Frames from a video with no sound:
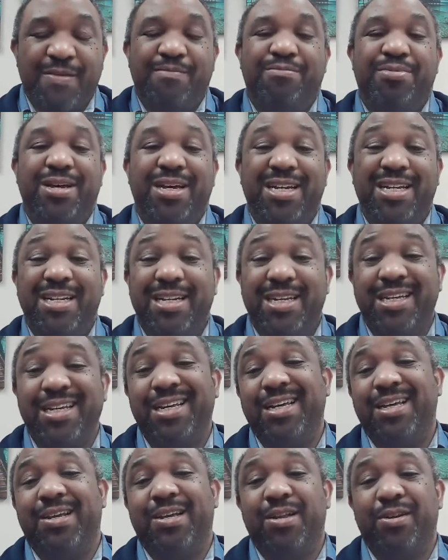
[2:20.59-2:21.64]
But
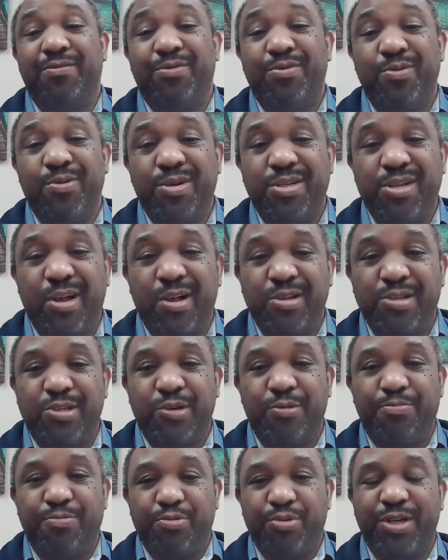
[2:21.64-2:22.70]
it can, of course,
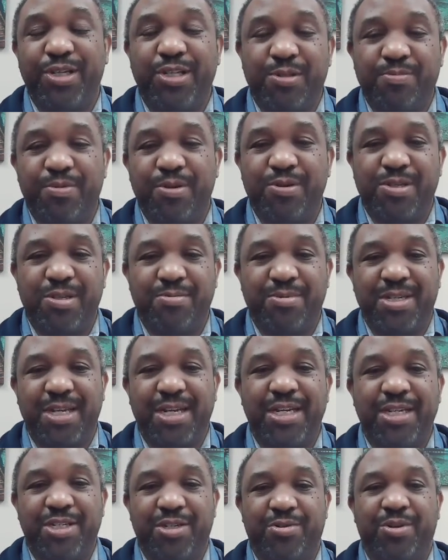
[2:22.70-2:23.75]
also predispose them to
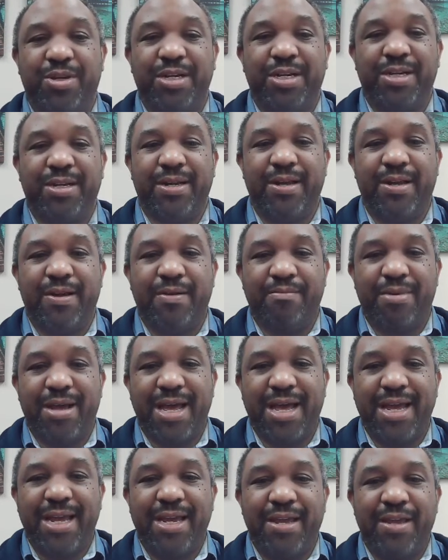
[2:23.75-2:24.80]
injury
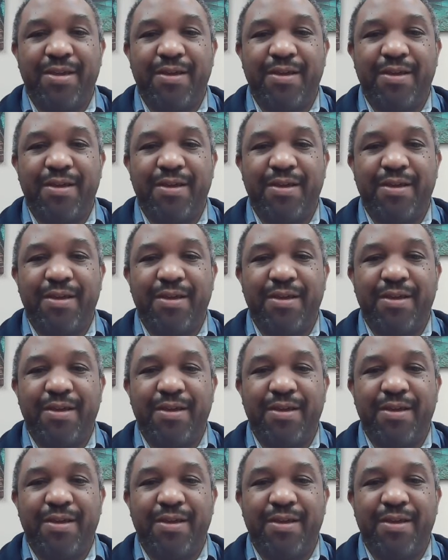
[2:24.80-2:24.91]
by